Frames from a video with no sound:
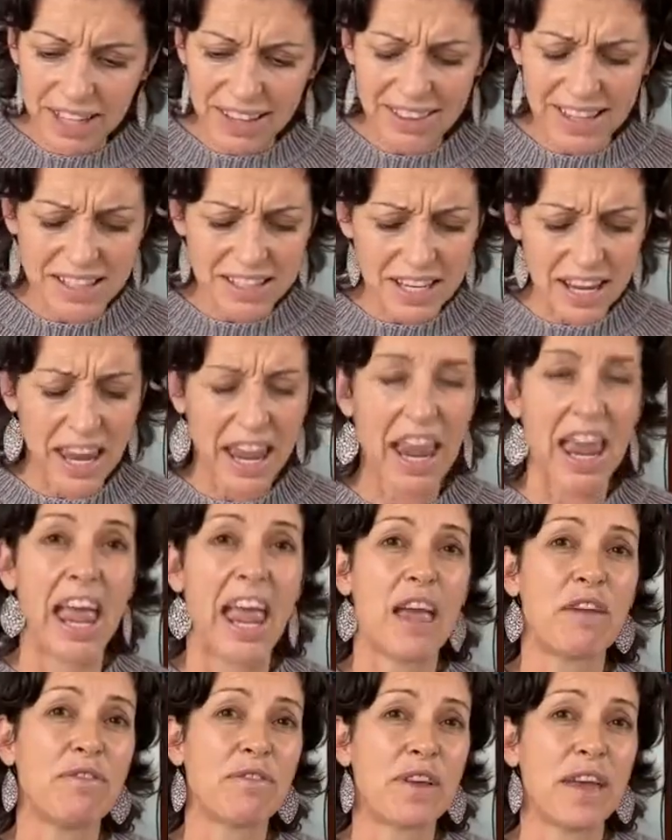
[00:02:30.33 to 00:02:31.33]
There's
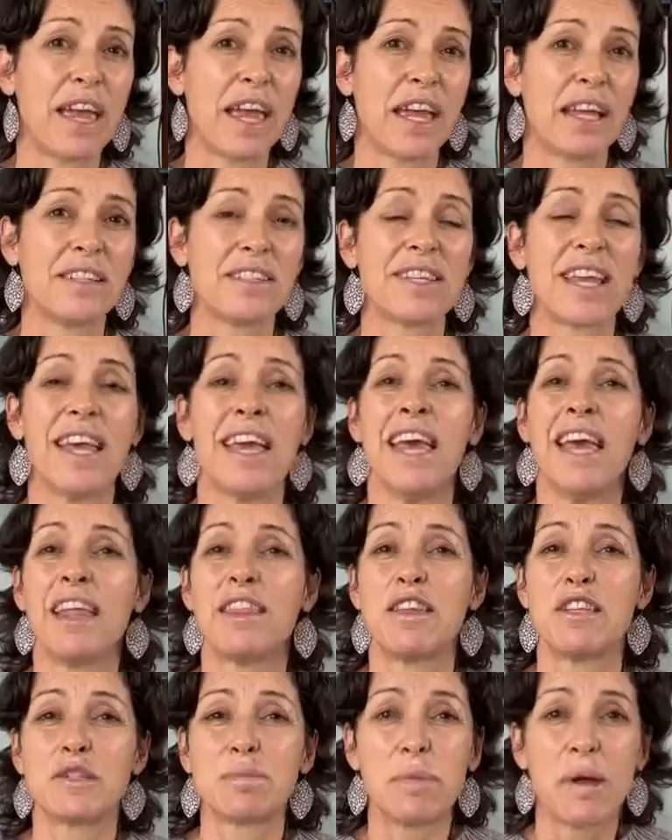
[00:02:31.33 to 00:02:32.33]
Afghans,
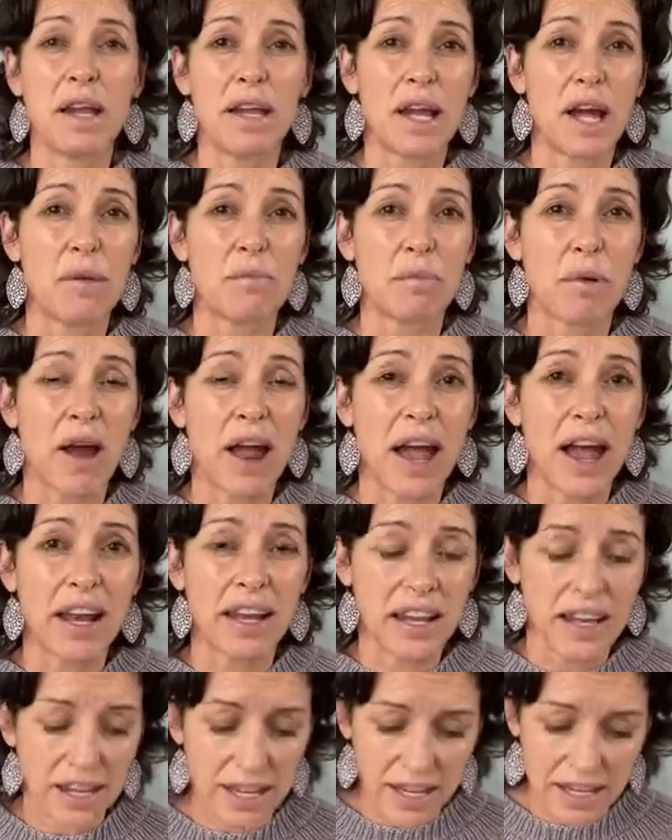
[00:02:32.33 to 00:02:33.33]
there's peanut
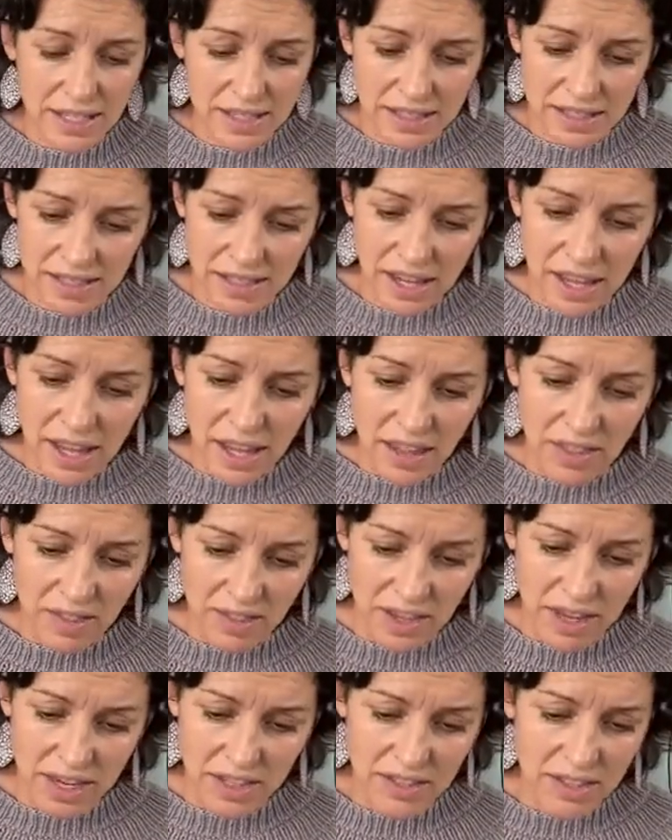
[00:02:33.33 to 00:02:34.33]
brownies,
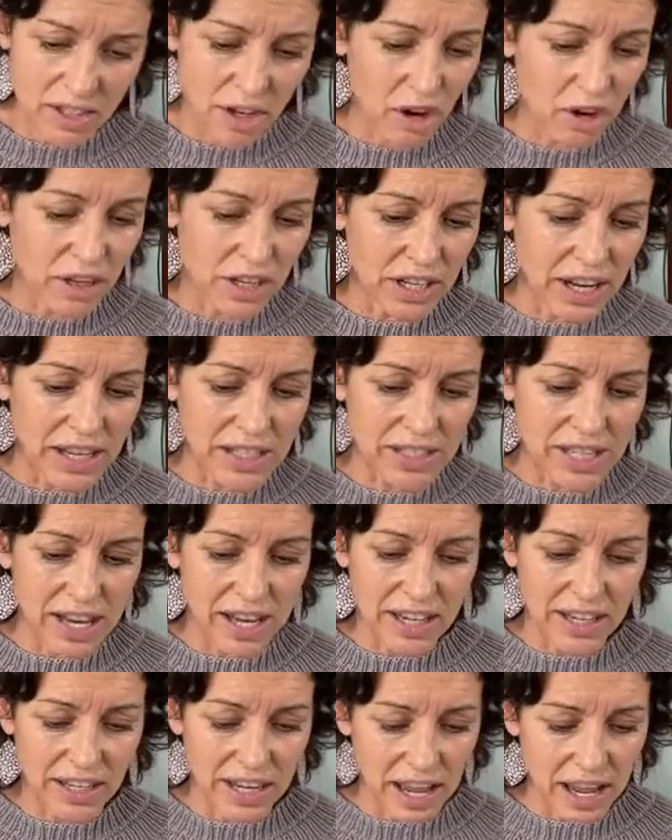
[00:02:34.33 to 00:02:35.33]
there's coconut
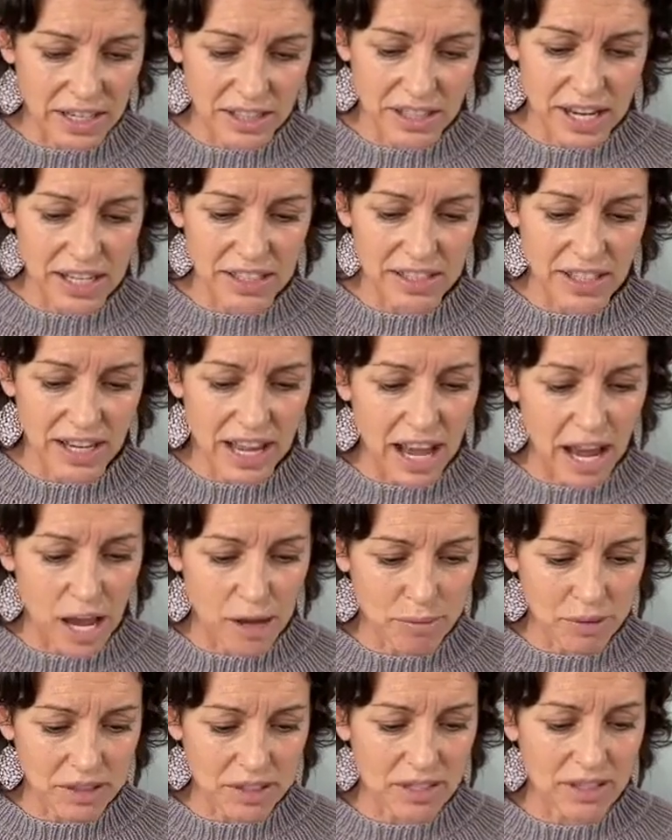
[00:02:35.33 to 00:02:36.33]
Dayton
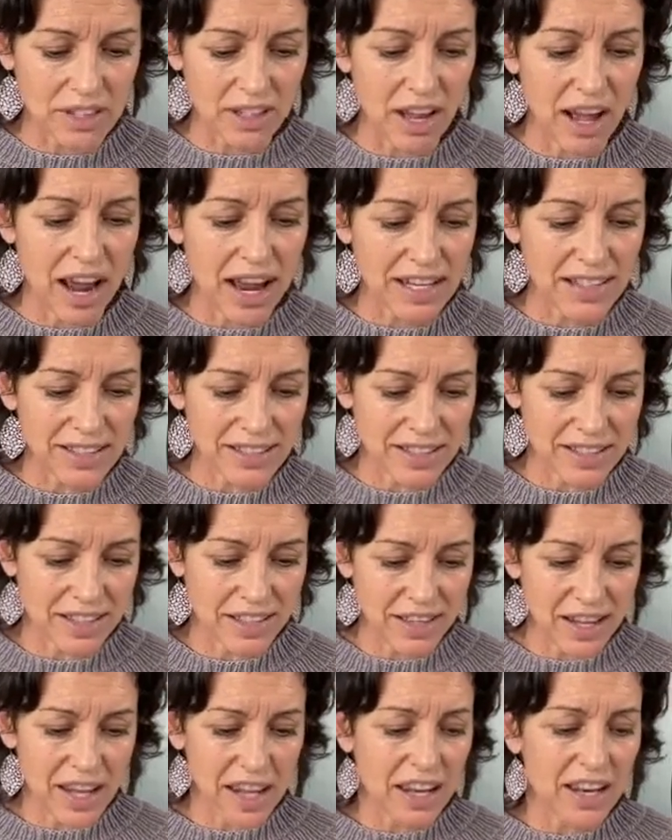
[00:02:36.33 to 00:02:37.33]
almond slice,
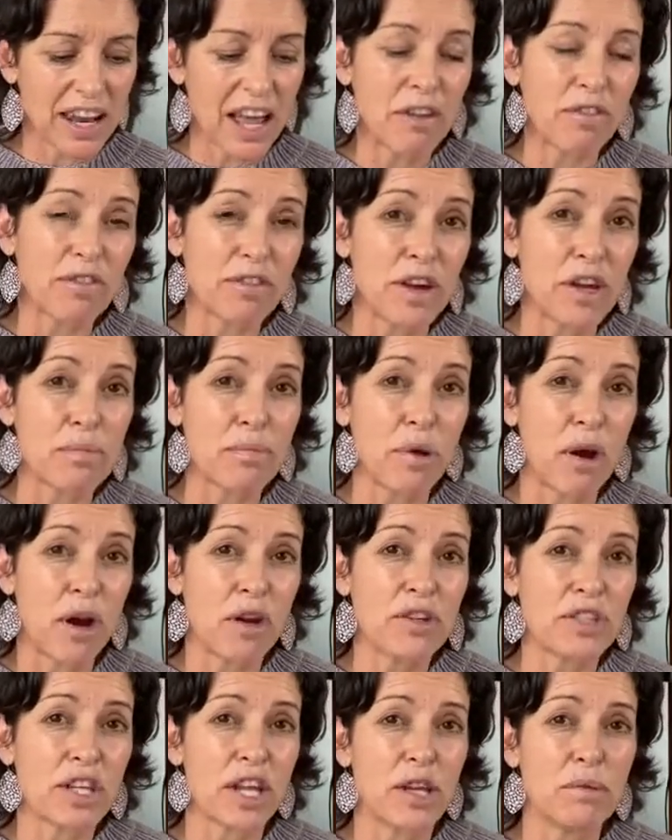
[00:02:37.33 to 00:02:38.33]
nut-free
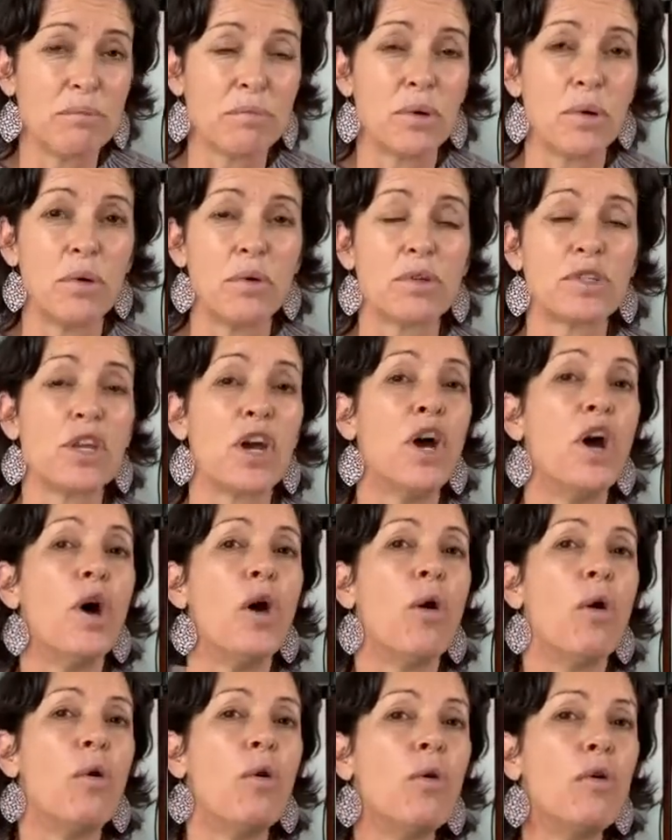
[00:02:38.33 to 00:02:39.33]
protein balls.
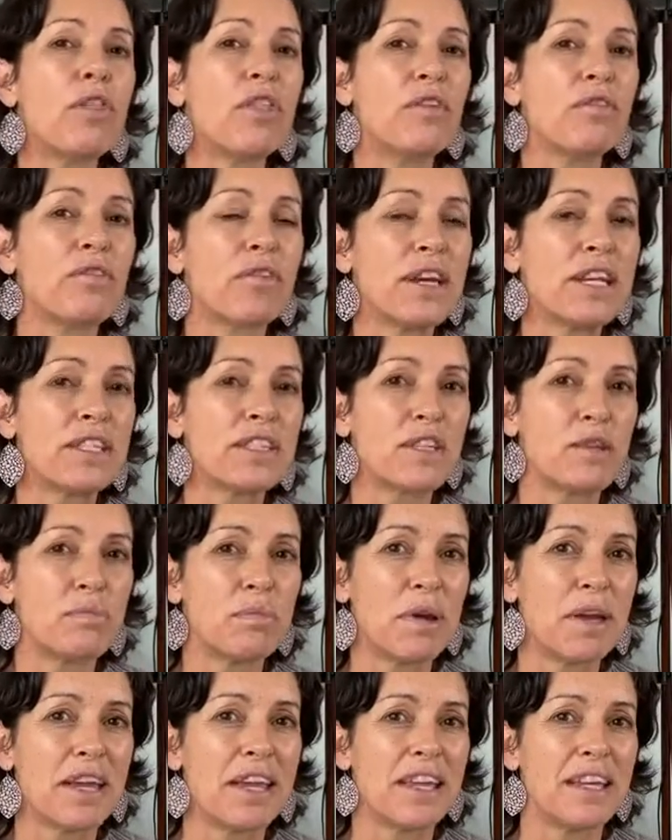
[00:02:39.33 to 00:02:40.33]
All the
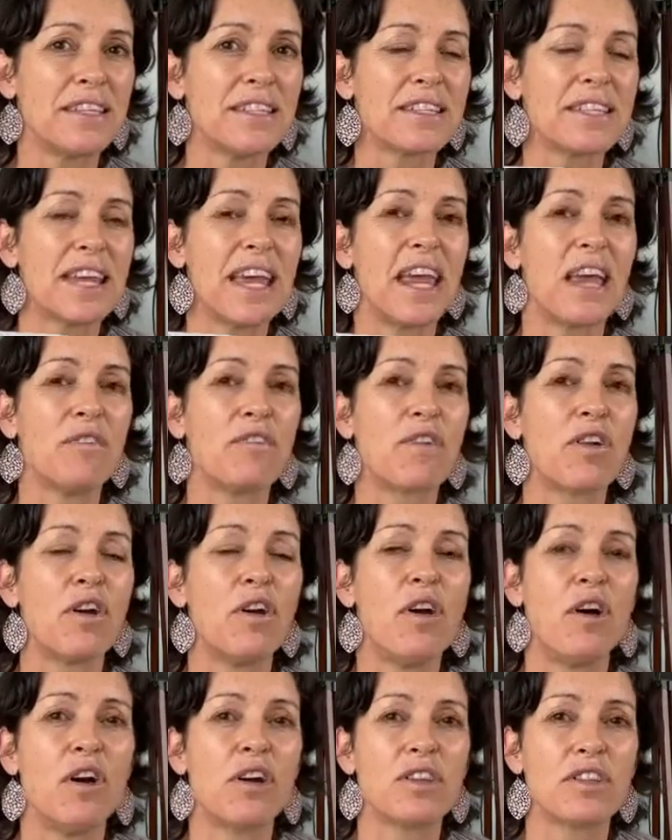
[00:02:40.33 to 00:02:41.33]
recipes have
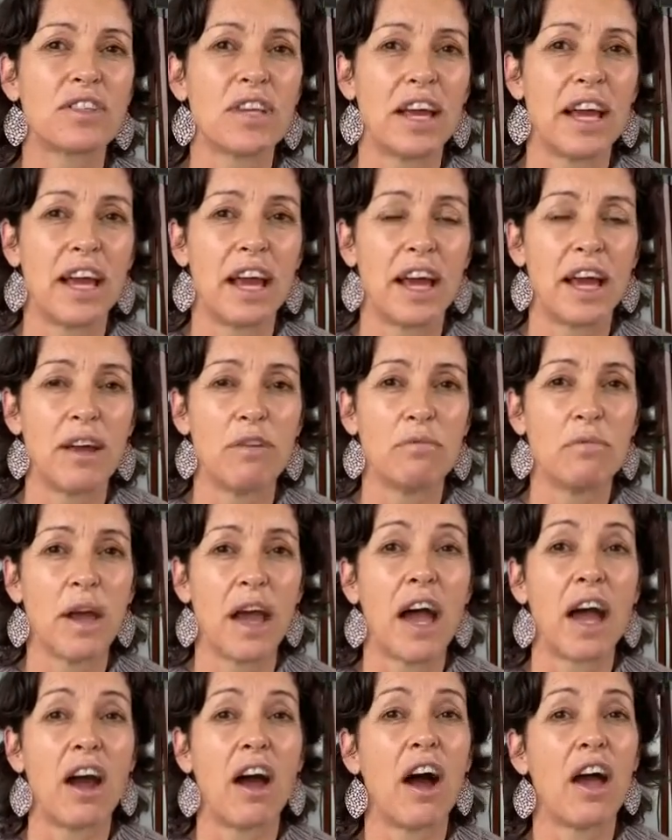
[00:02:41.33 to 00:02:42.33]
got are
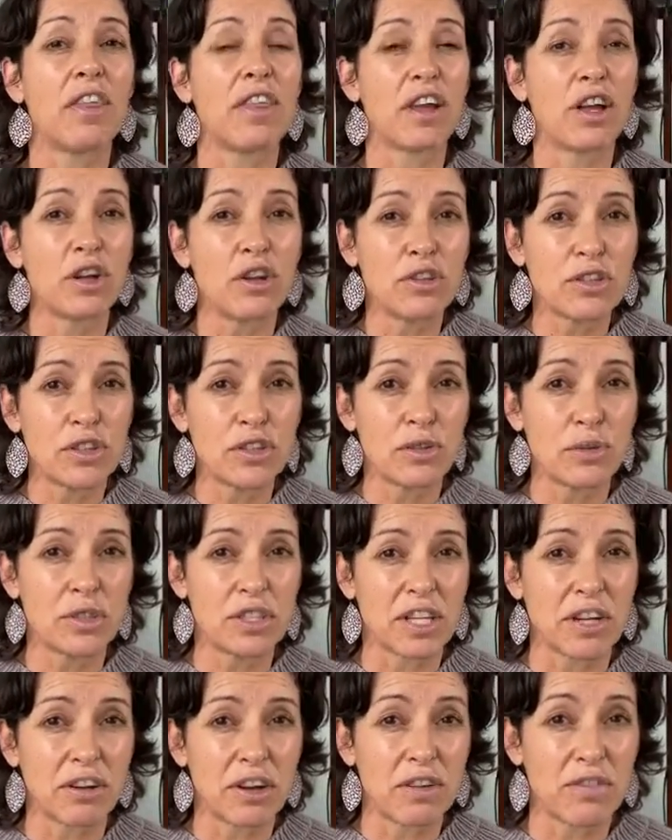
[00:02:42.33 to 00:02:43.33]
either gluten or
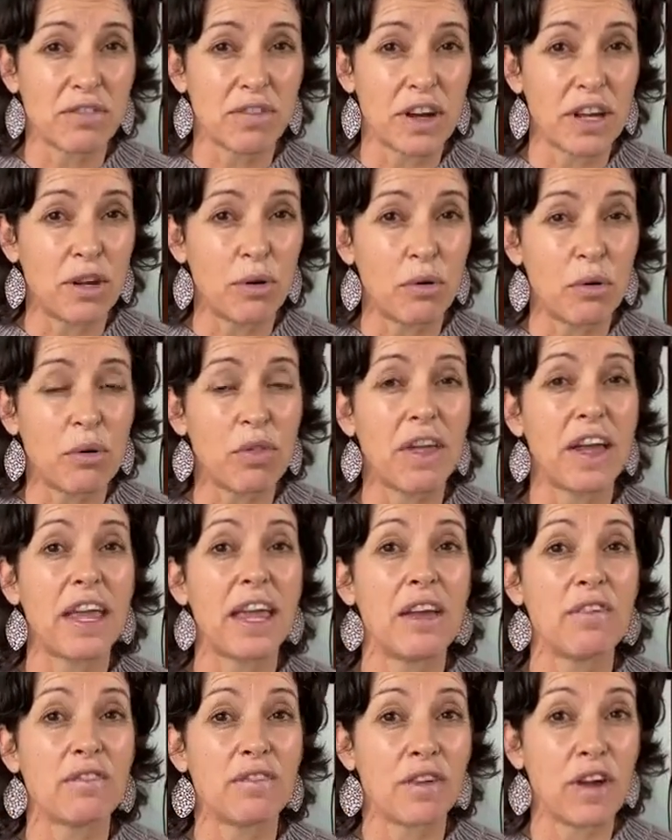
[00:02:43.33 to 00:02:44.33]
dairy-free, or they
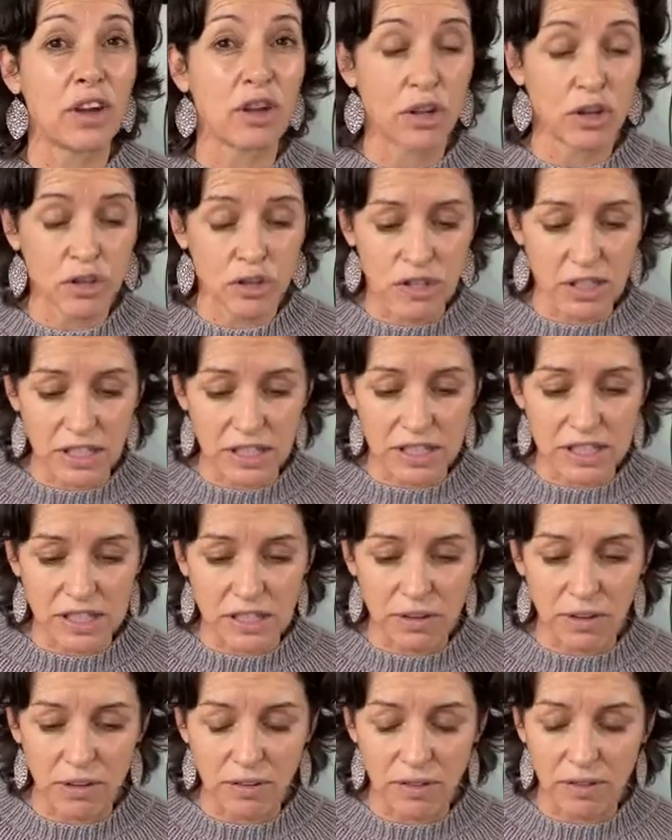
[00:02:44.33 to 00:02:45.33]
have a gluten and
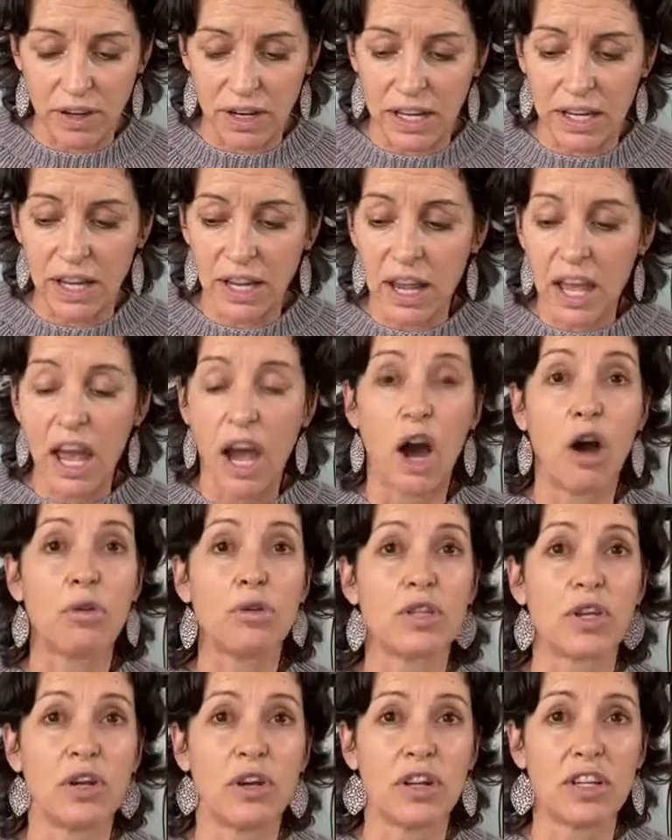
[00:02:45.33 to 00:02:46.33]
dairy-free
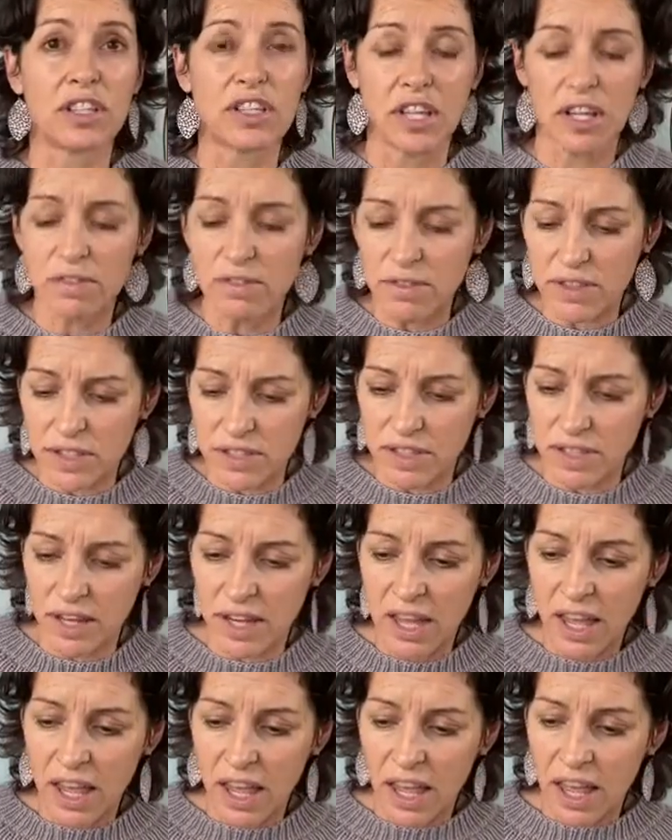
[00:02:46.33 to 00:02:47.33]
alternatives.